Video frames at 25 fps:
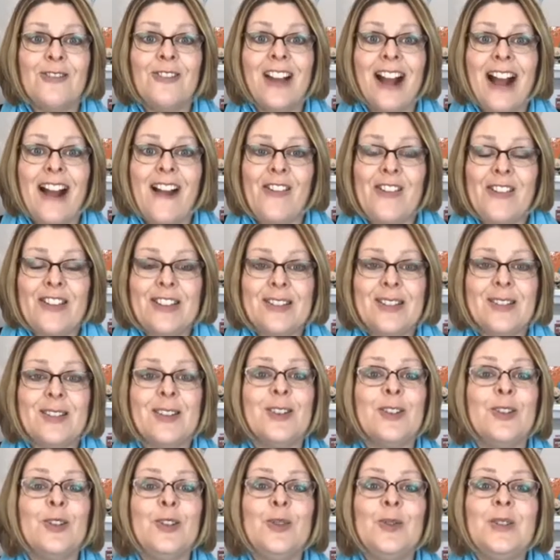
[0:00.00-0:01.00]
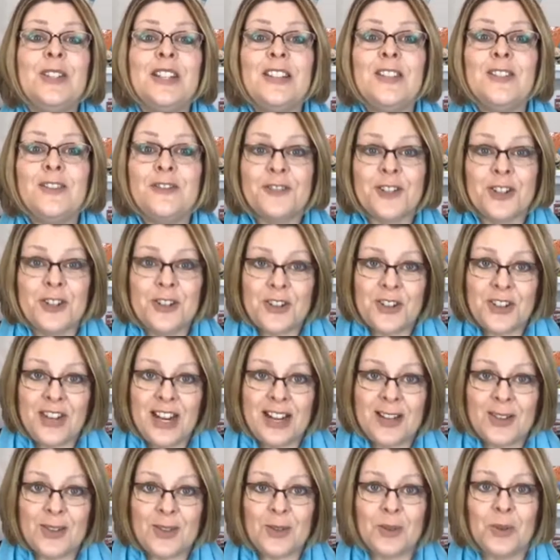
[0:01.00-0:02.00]
you've got this, because you did the first
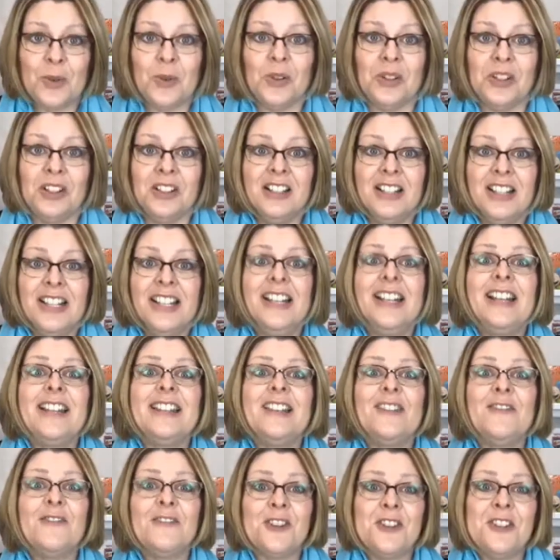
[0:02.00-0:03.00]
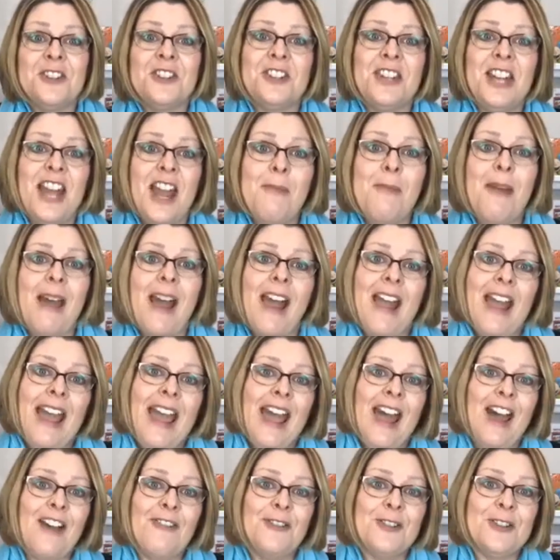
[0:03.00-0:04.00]
day of school. The first day back
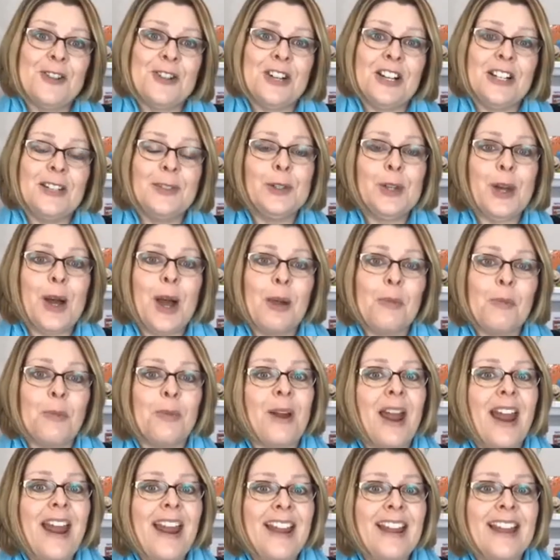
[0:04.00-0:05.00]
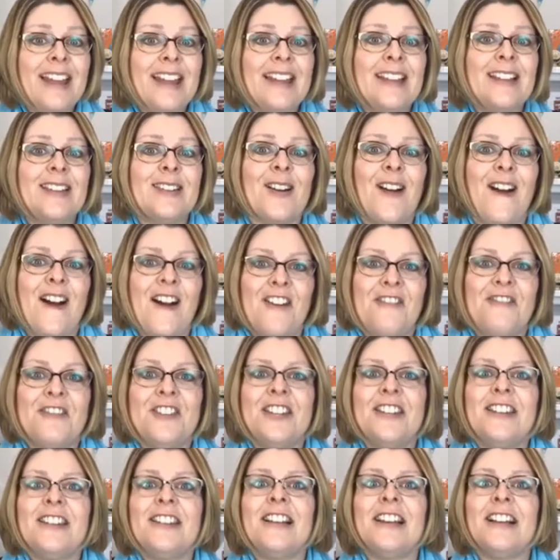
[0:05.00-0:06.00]
after a long break is
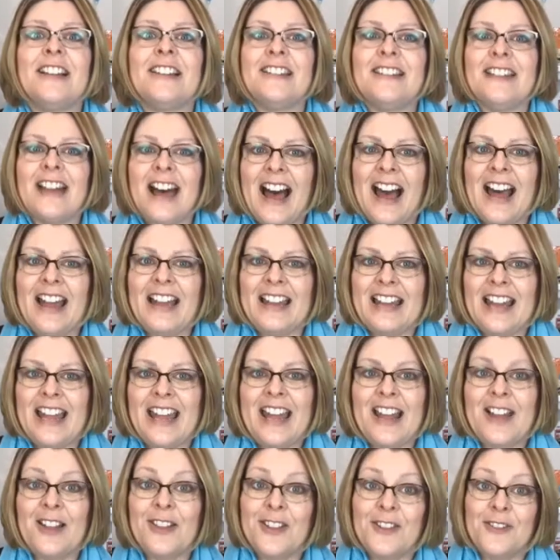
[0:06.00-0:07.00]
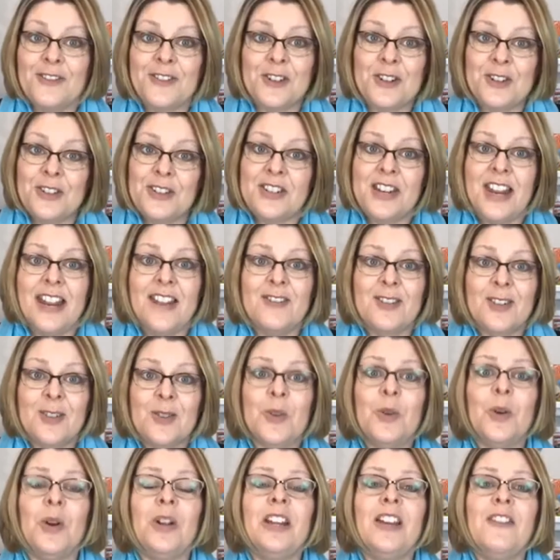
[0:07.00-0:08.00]
often a lot like the first day of
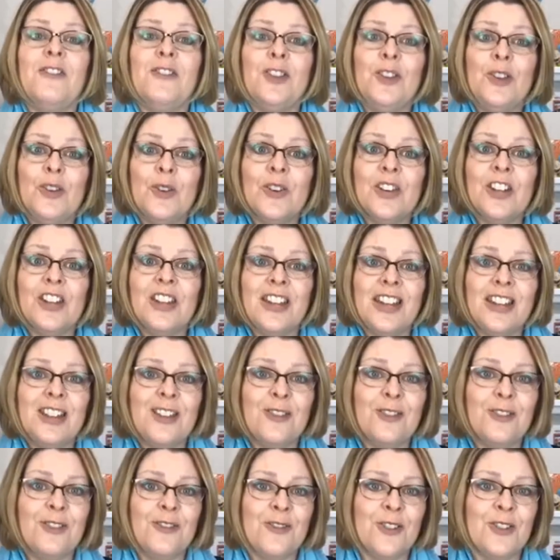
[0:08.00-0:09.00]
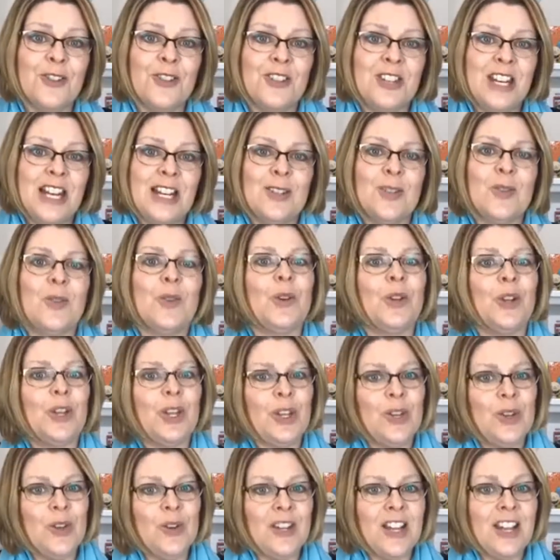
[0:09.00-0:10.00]
school. If you could get through the first day of school,
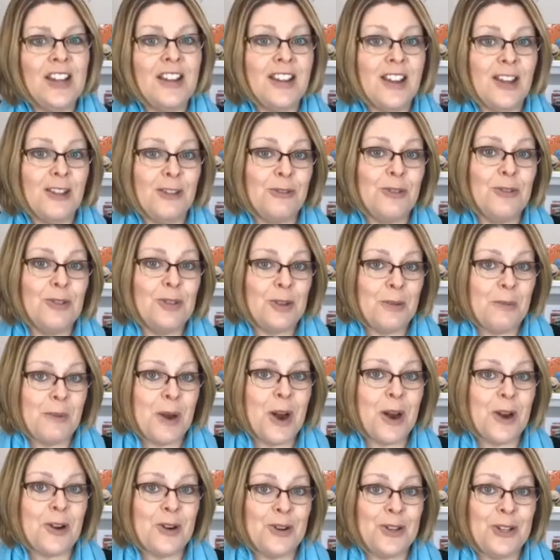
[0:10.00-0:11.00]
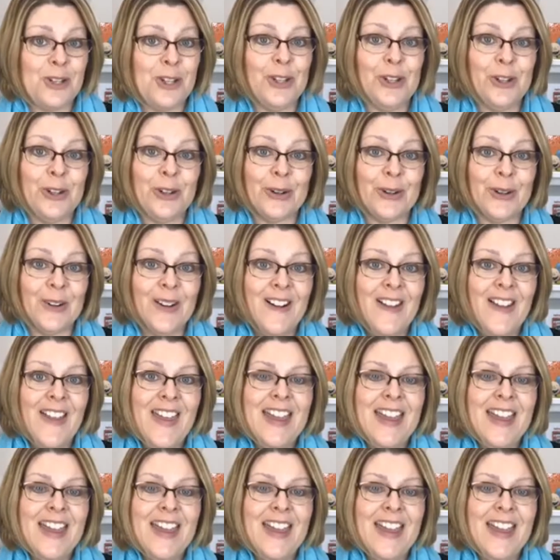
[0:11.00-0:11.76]
you can get through tomorrow too.